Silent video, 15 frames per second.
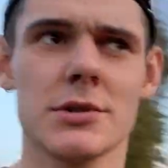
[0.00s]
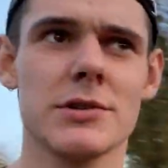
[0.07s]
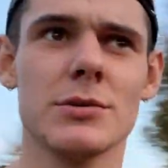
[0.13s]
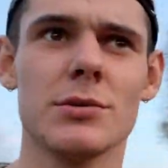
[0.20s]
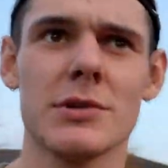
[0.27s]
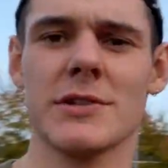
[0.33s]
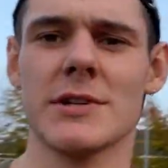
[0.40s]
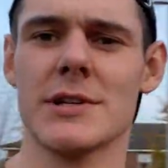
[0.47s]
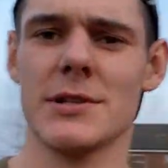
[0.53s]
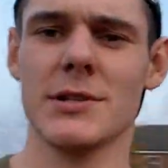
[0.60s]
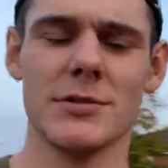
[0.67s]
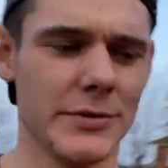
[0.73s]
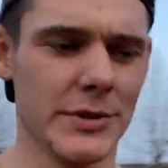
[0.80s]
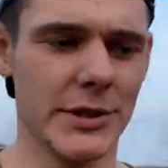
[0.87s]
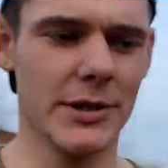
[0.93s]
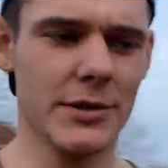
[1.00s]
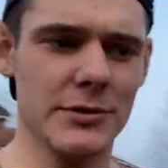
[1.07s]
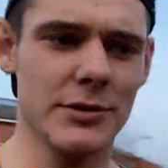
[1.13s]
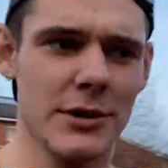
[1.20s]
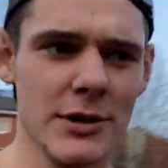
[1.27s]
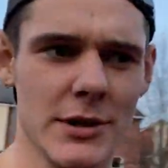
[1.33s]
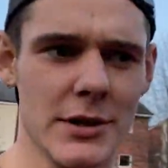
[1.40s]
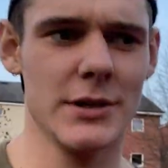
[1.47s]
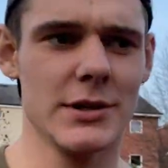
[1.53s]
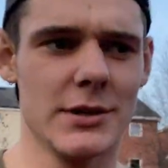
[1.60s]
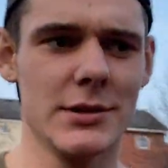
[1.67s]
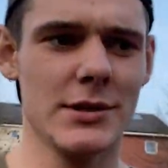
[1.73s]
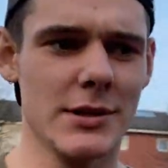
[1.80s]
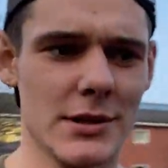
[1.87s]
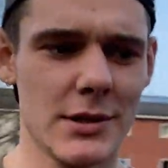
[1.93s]
See what it's saying in the other videos.
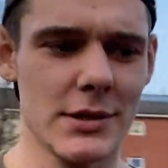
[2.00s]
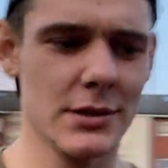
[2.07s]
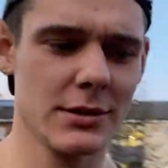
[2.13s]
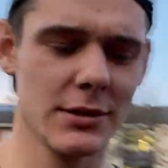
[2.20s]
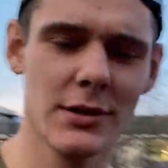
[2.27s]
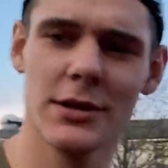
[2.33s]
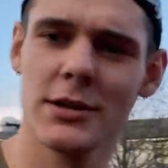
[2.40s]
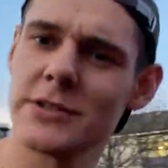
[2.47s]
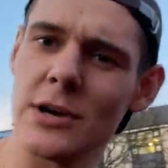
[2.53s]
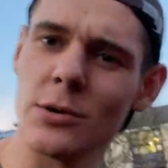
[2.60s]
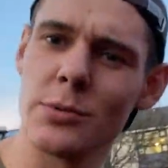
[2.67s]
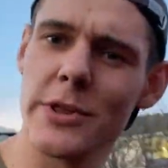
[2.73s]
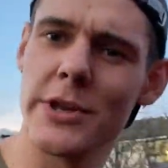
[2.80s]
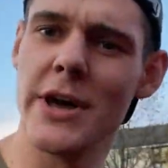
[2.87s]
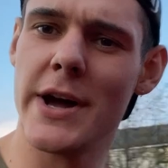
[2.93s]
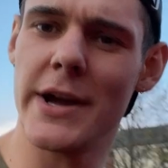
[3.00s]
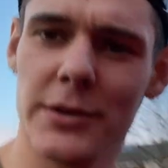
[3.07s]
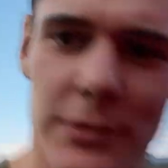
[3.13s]
And uh, let's get on with the day.